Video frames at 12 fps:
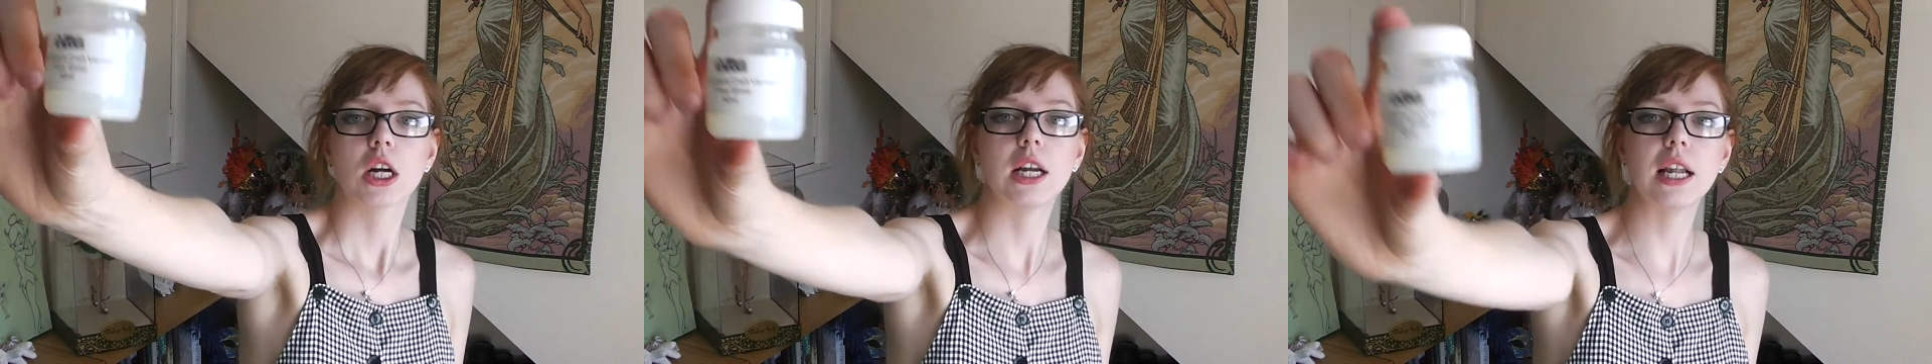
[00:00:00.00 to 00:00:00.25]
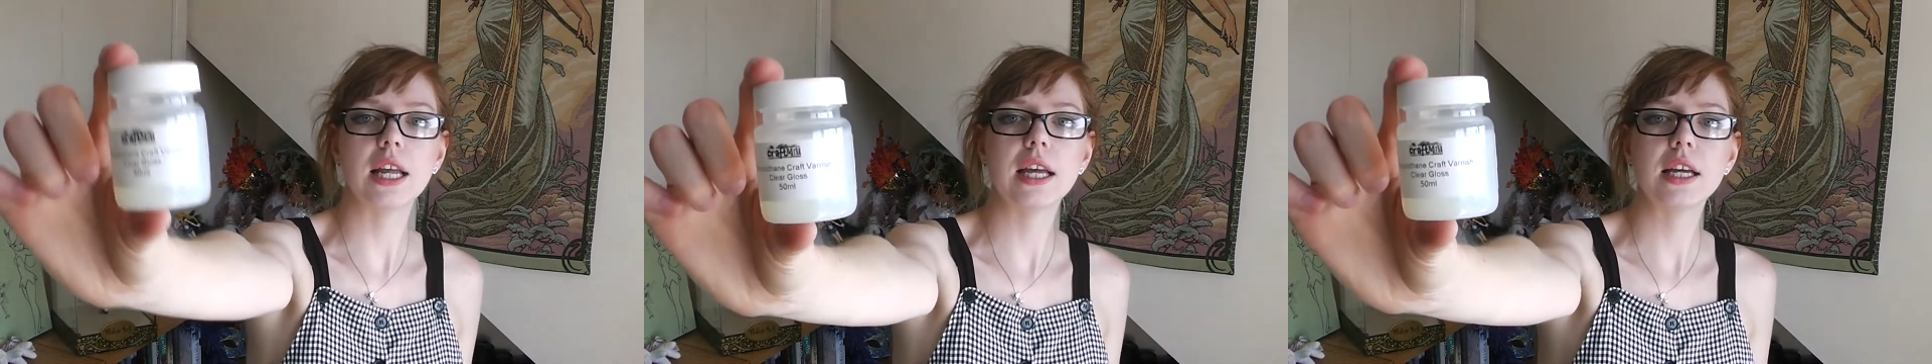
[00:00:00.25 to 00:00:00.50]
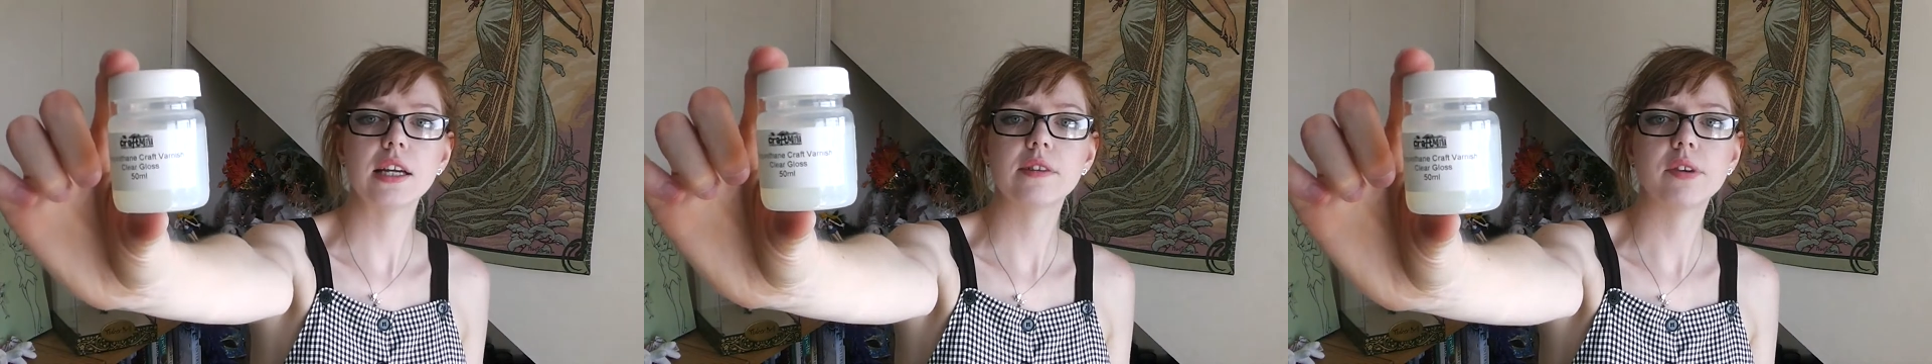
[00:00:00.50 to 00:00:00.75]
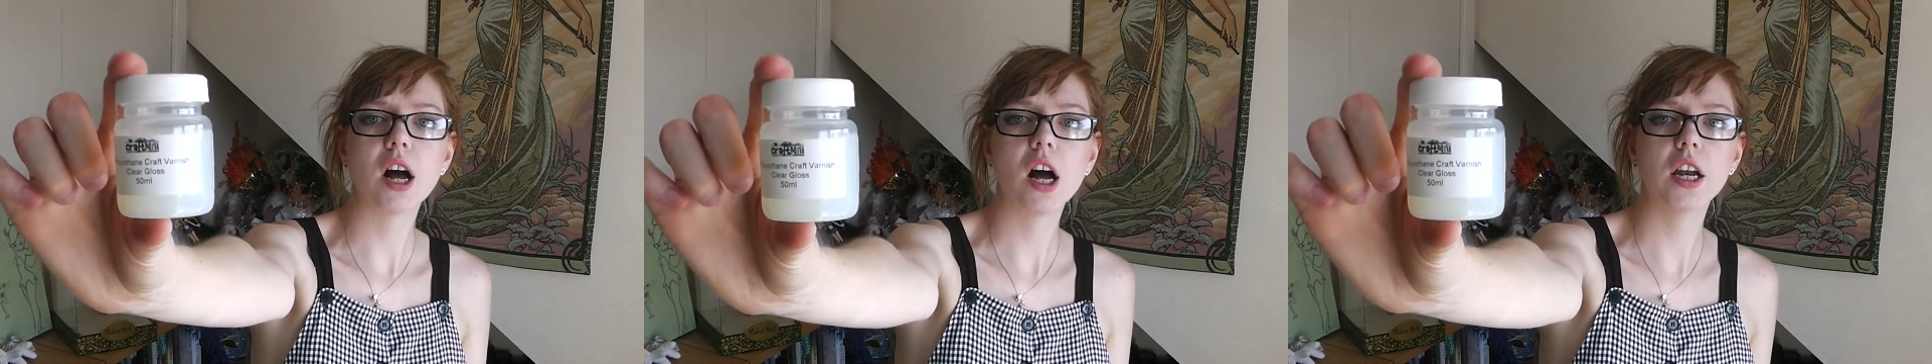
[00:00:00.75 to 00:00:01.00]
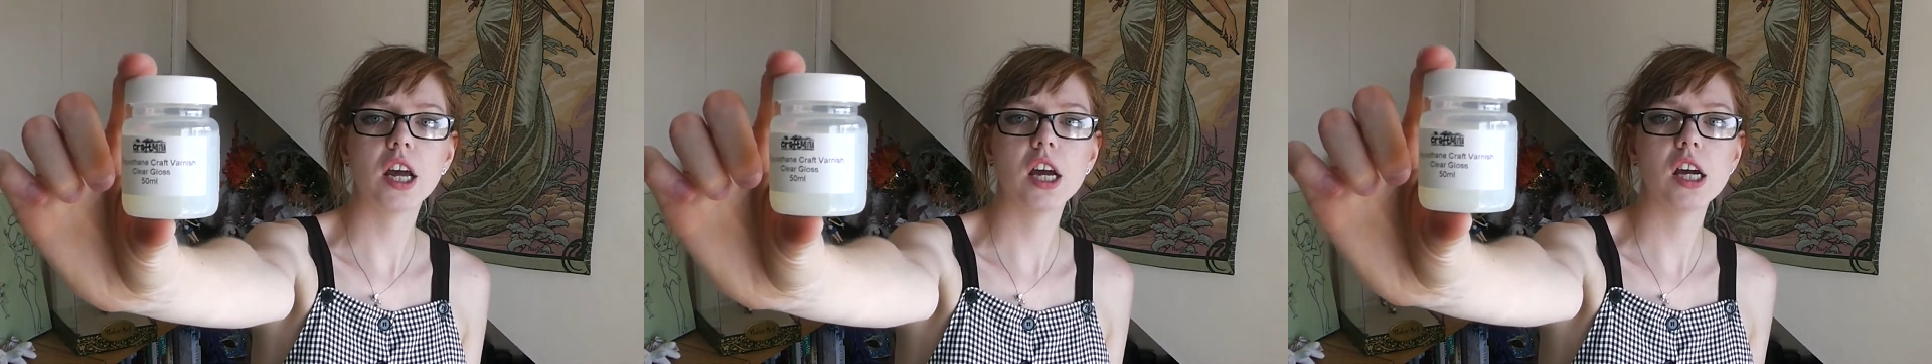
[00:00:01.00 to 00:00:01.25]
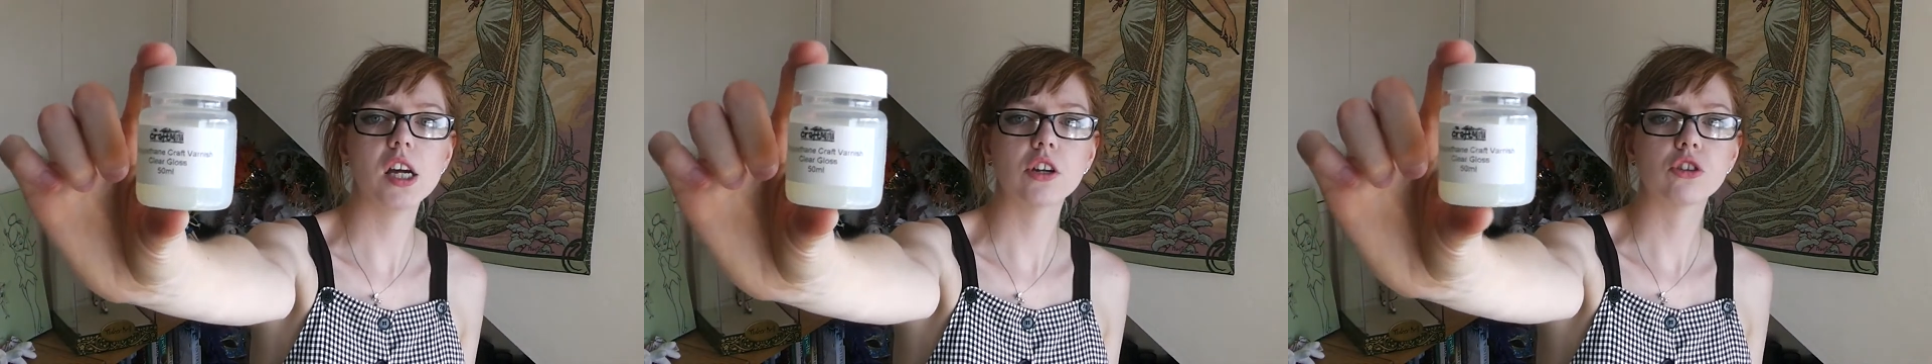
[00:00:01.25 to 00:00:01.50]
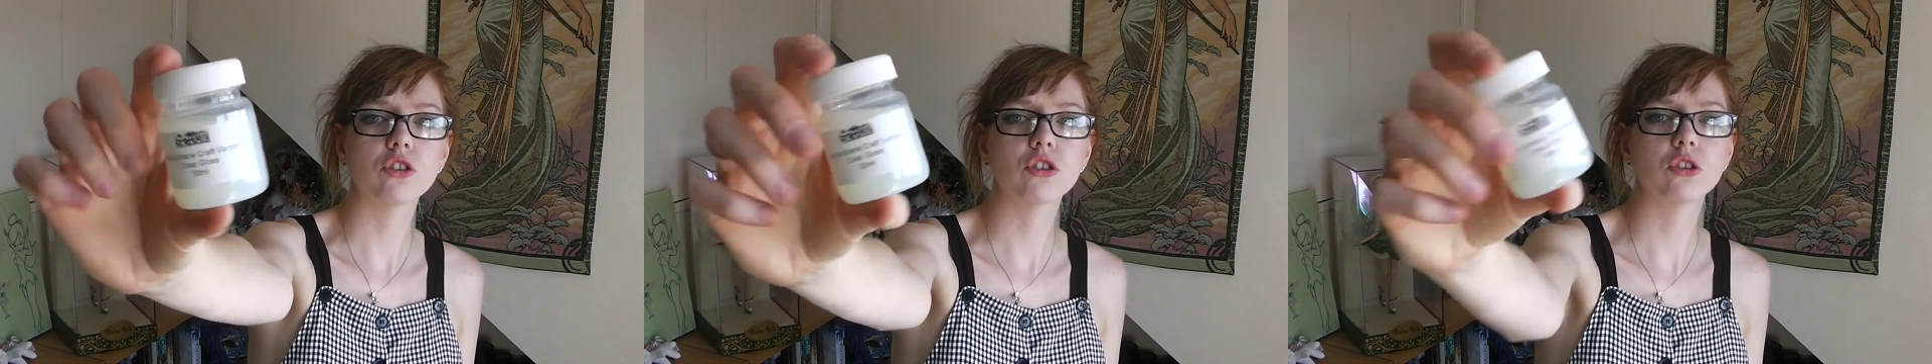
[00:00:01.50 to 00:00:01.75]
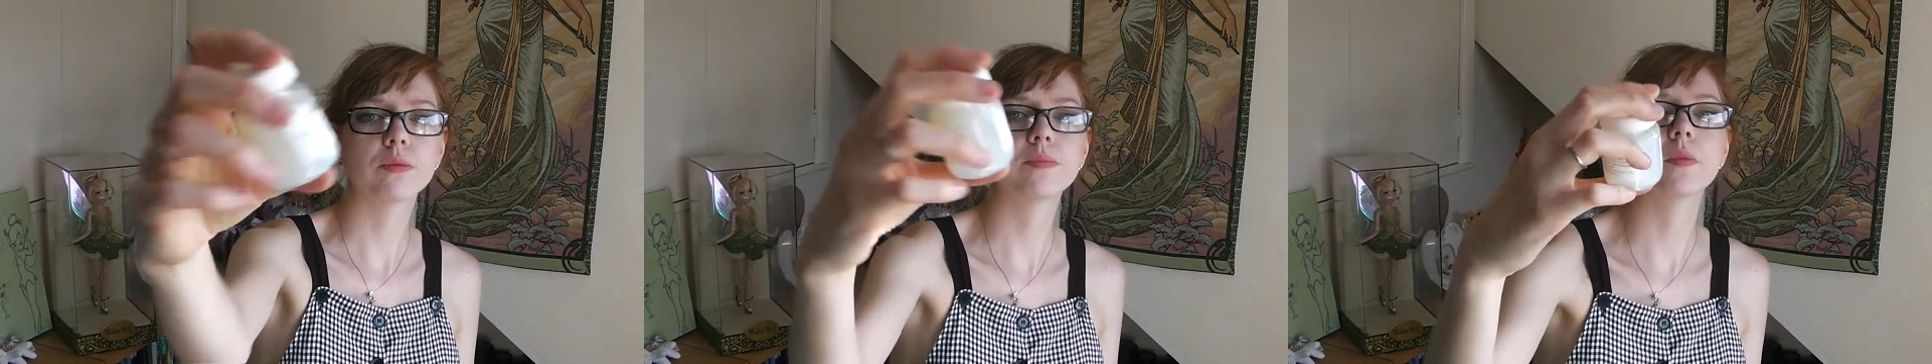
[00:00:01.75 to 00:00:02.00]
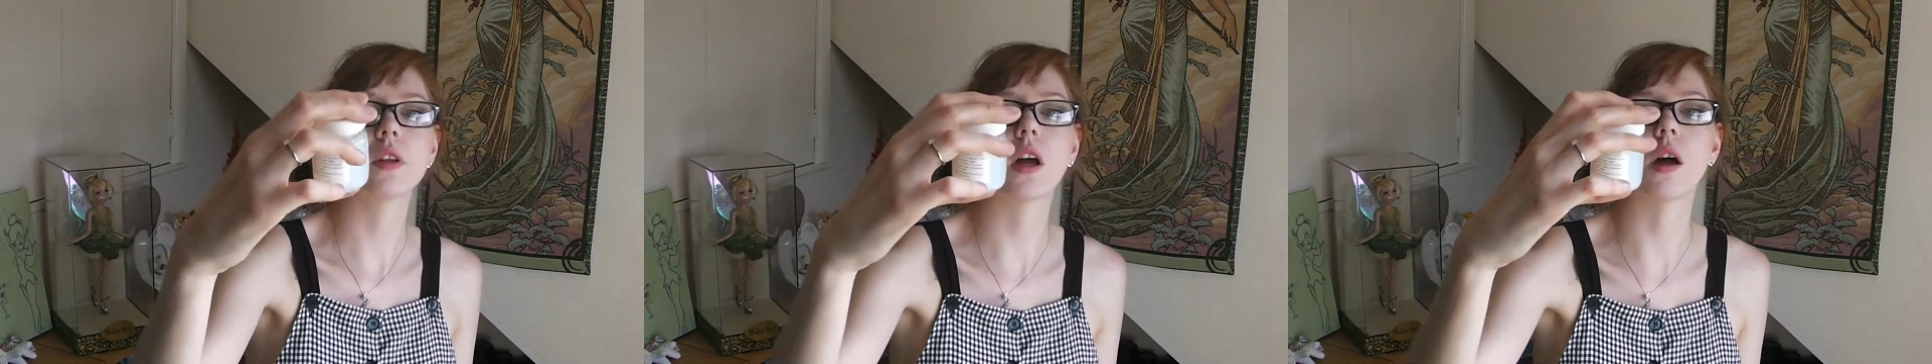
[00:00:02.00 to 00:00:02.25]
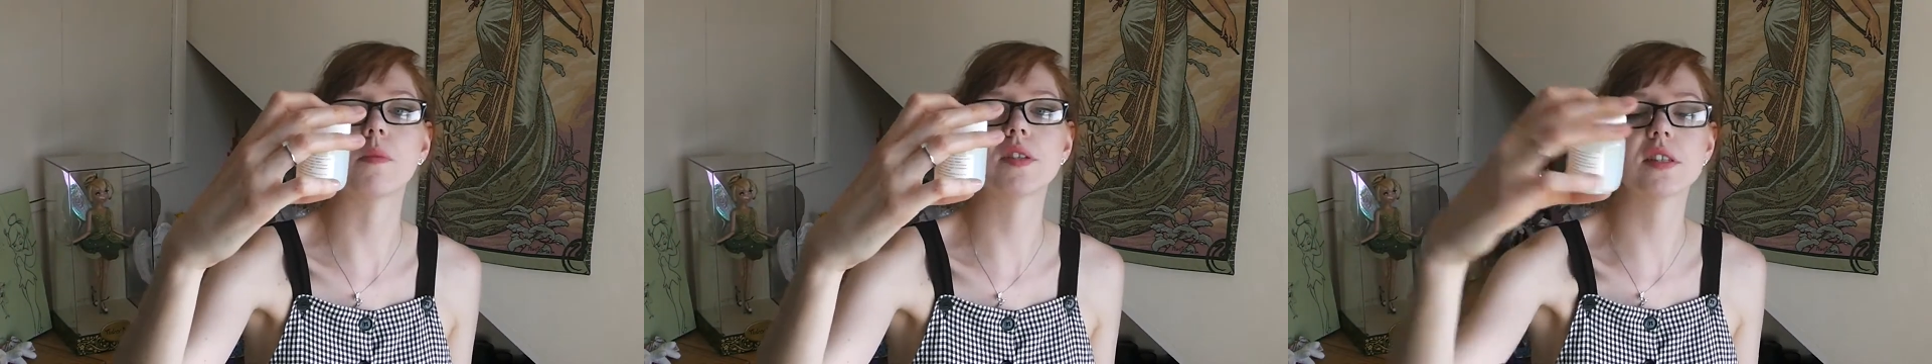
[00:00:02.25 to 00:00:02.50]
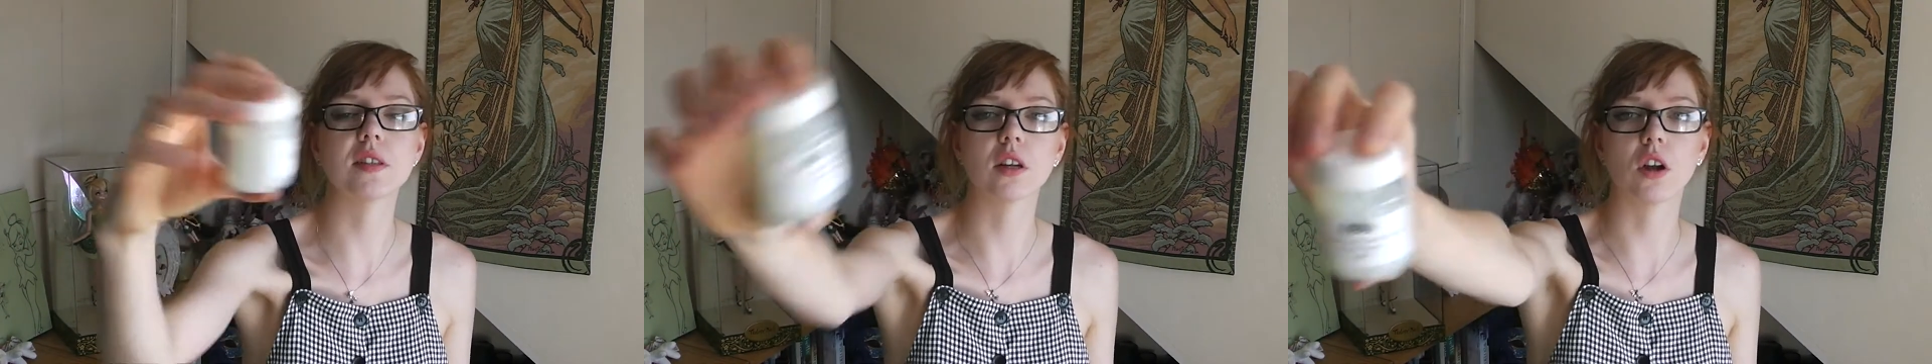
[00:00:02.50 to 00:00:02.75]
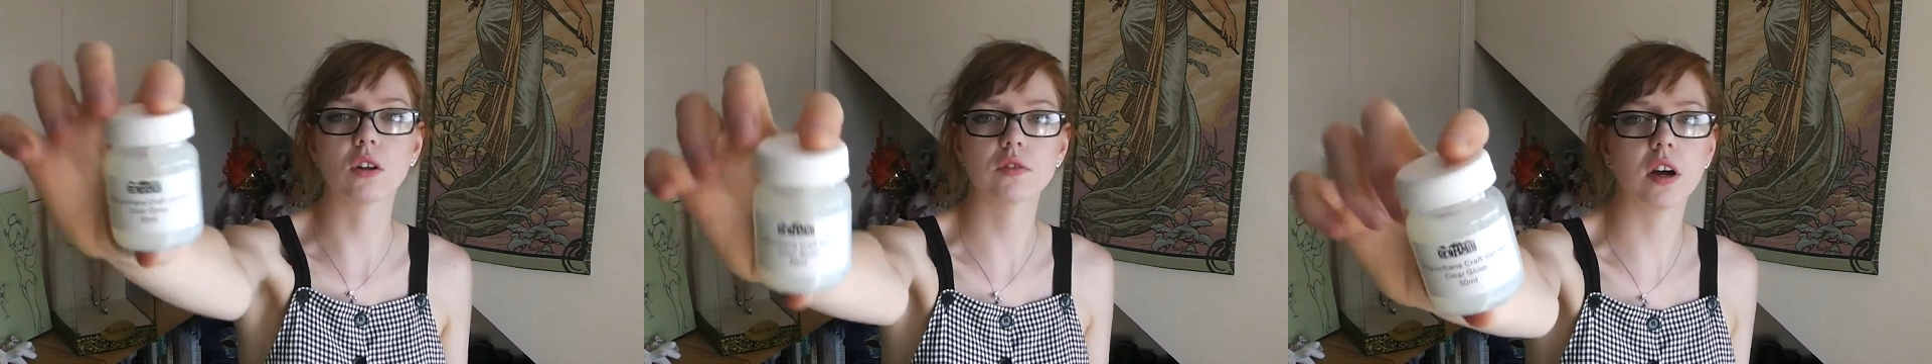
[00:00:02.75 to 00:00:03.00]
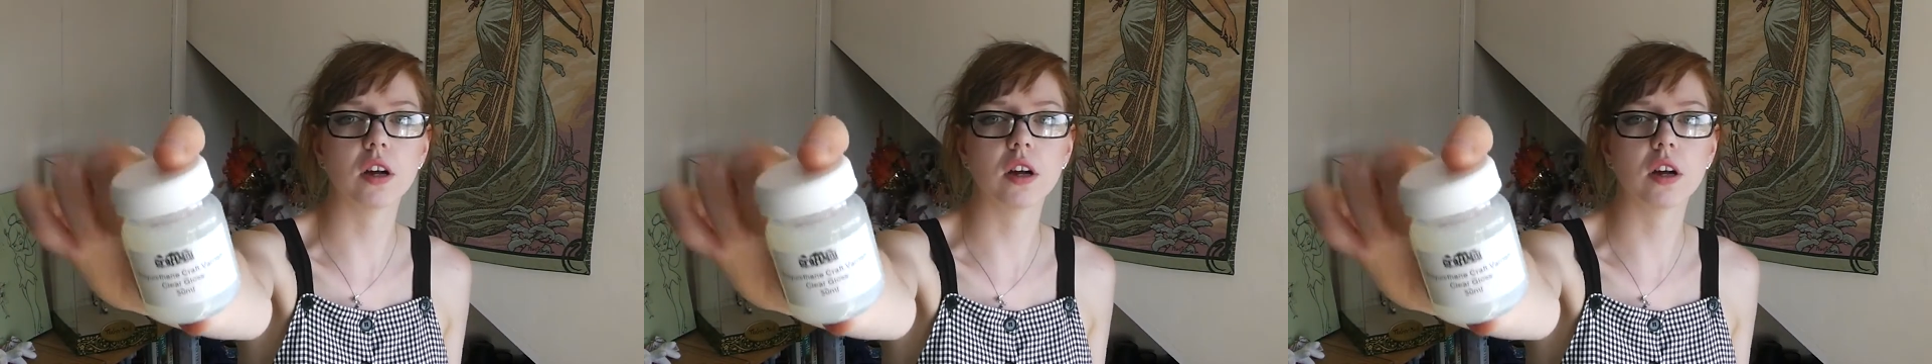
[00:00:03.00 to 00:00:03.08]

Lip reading: clear varnish. This is the gloss